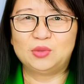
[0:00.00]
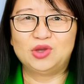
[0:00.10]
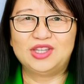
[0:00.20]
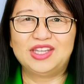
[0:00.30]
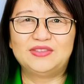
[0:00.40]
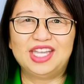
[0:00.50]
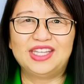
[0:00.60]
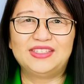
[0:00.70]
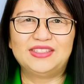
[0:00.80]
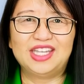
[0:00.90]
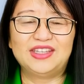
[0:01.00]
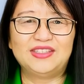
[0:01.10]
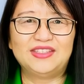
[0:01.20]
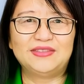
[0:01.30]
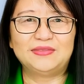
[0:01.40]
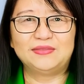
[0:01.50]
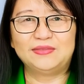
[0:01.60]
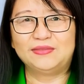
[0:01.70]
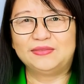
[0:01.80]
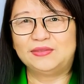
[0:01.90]
War in Afghanistan.
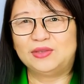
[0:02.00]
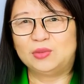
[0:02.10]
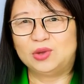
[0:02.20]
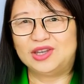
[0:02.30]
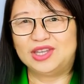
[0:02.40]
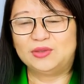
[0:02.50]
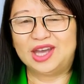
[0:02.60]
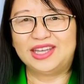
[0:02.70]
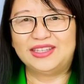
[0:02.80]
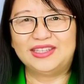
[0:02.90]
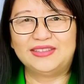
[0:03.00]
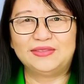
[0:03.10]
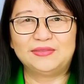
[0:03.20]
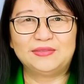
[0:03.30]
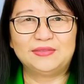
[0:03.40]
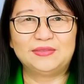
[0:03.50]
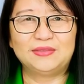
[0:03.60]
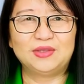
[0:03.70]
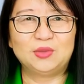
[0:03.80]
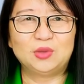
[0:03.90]
War in Iraq.
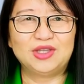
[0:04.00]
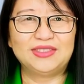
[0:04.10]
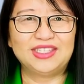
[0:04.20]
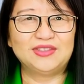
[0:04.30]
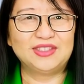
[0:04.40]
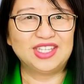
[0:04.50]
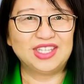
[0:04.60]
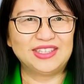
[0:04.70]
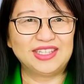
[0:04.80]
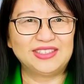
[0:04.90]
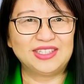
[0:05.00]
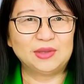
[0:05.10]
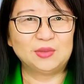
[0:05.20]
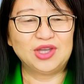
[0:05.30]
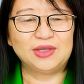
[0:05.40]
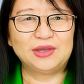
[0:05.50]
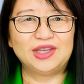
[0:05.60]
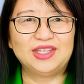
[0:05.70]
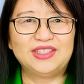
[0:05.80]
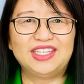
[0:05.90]
117. Name one
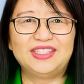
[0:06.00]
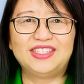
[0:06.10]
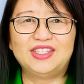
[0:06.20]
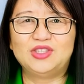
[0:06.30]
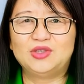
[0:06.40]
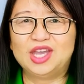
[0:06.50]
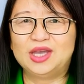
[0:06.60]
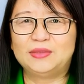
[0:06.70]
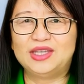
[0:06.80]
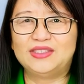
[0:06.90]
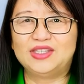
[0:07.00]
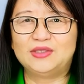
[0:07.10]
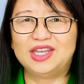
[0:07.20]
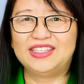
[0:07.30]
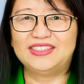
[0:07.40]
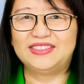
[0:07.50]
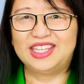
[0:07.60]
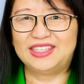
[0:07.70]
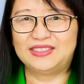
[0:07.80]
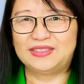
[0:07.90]
American Indian tribe in the United
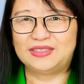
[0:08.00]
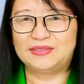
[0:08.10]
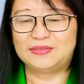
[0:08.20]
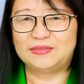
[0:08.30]
States.